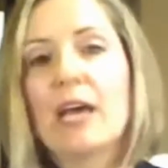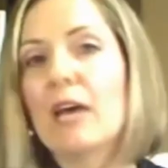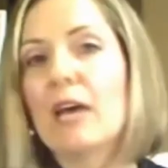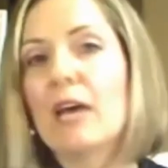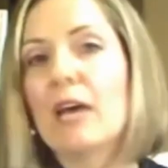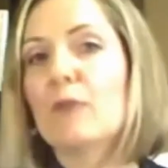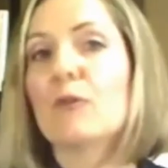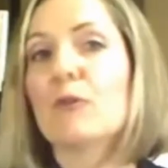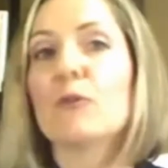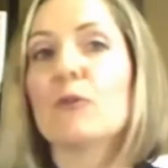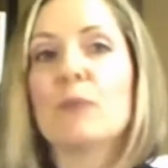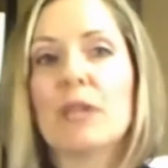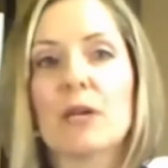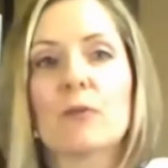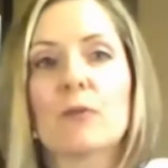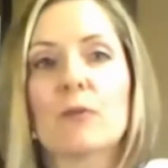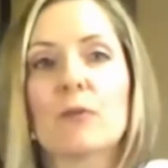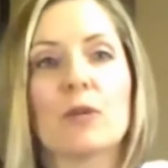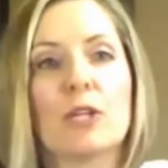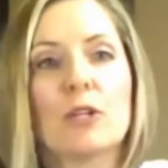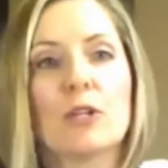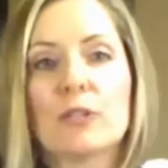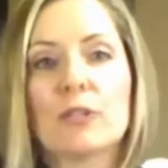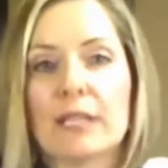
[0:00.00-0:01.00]
And for me, it
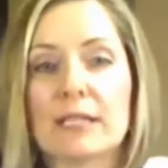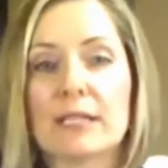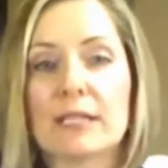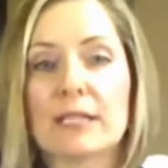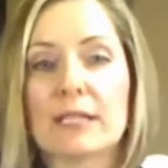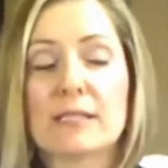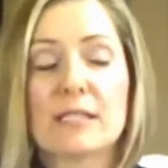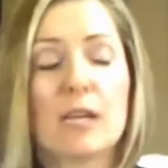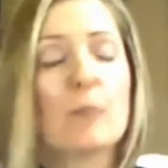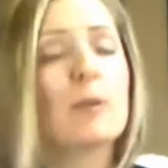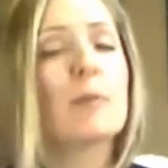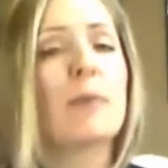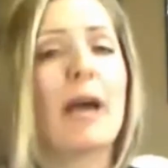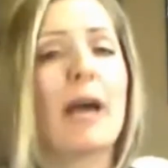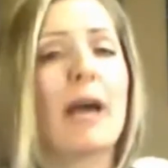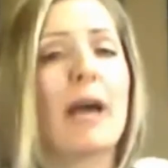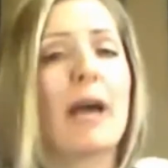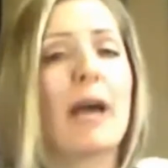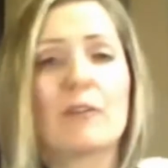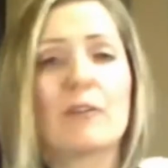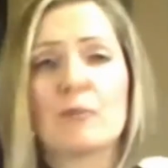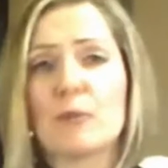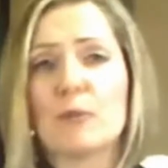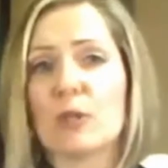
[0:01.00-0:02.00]
really looked like stepping
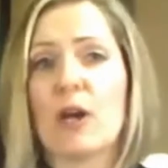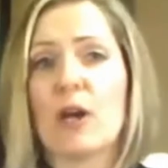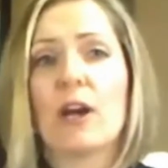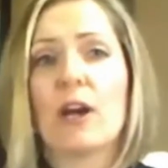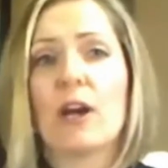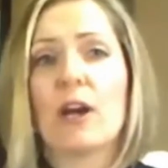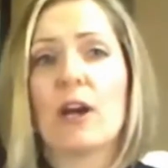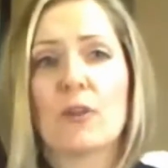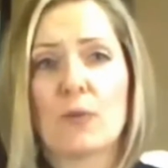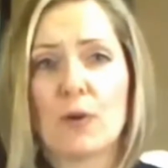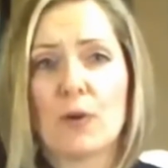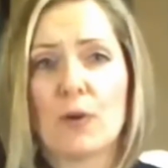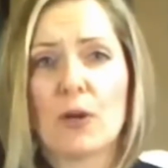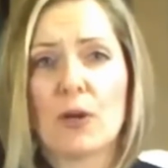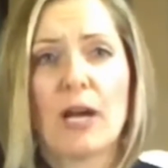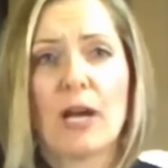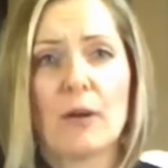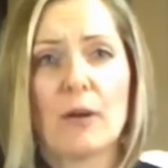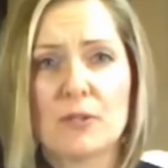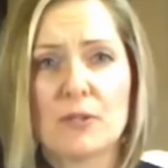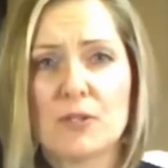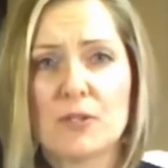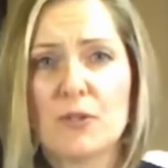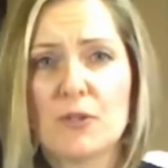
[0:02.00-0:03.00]
back from a lot of the
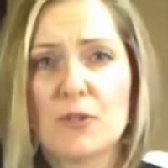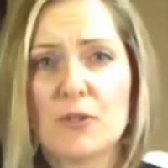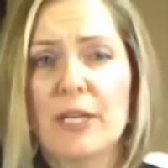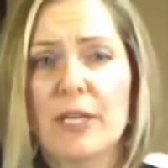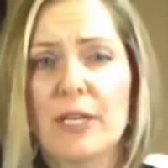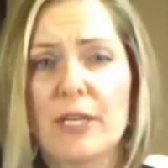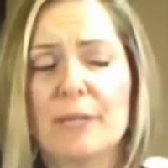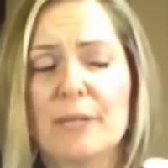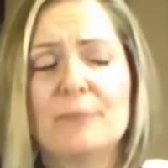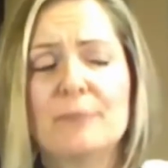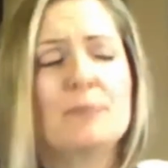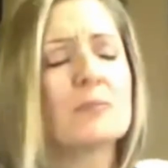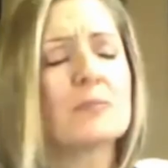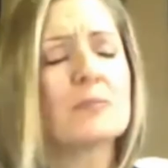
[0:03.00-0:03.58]
work I was doing